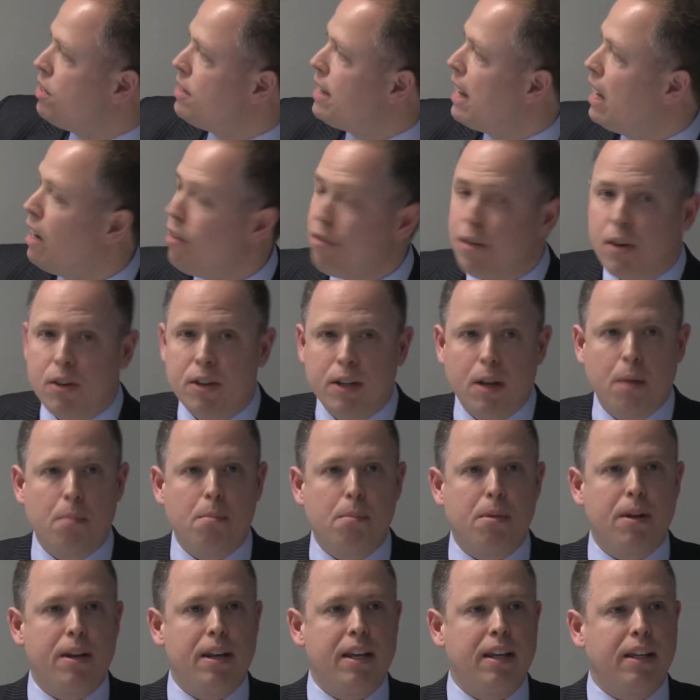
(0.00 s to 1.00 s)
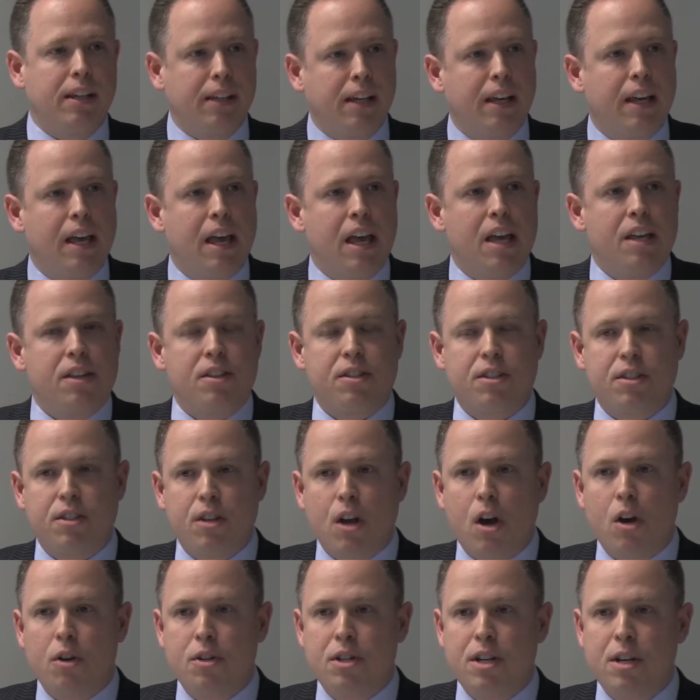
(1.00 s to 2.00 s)
telephone company
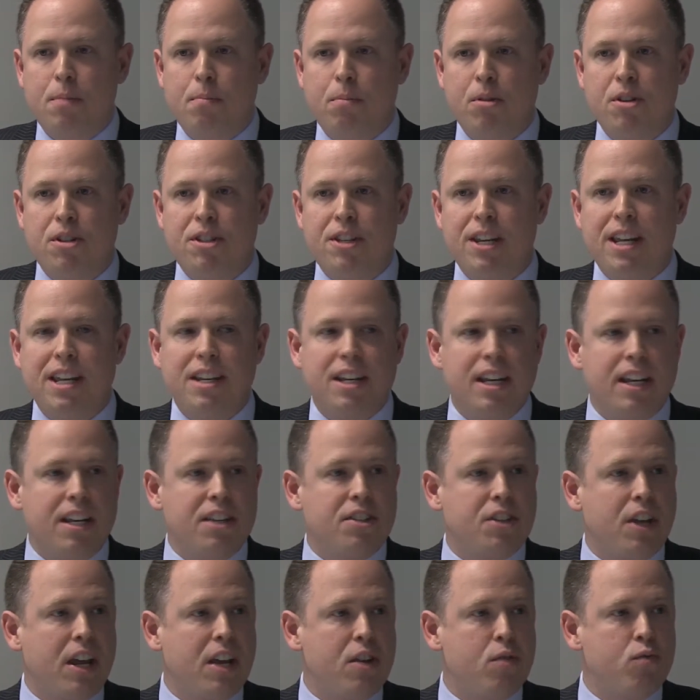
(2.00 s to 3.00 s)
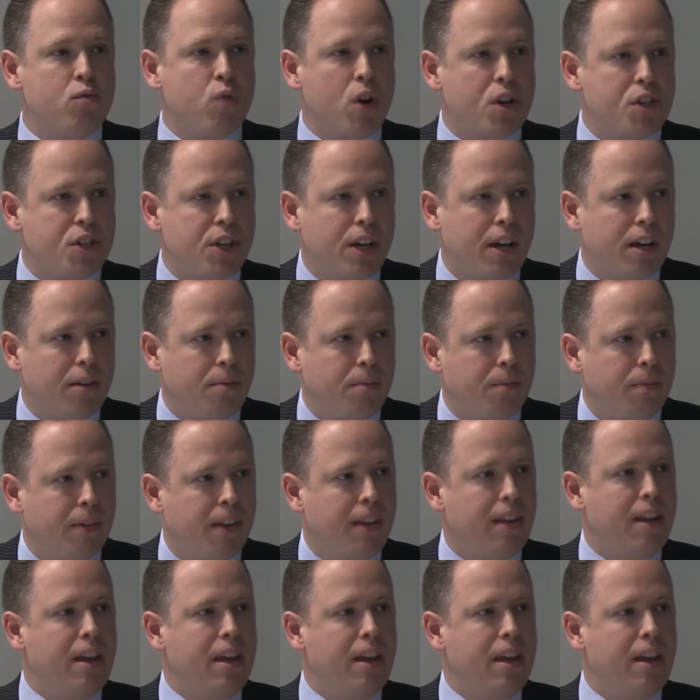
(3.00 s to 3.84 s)
started proceedings in Russia,